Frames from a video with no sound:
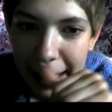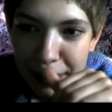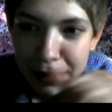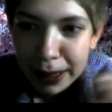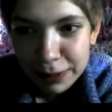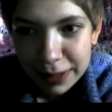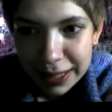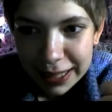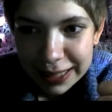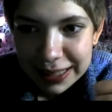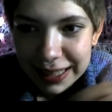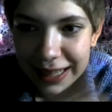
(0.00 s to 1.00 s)
you were like, "Great been,
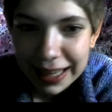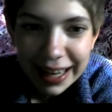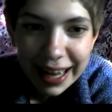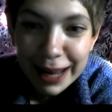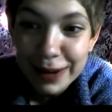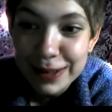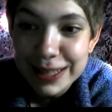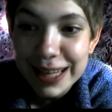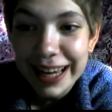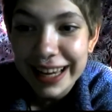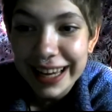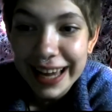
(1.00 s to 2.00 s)
idea," and I was like,
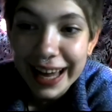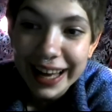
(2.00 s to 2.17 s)
the, "Yeah,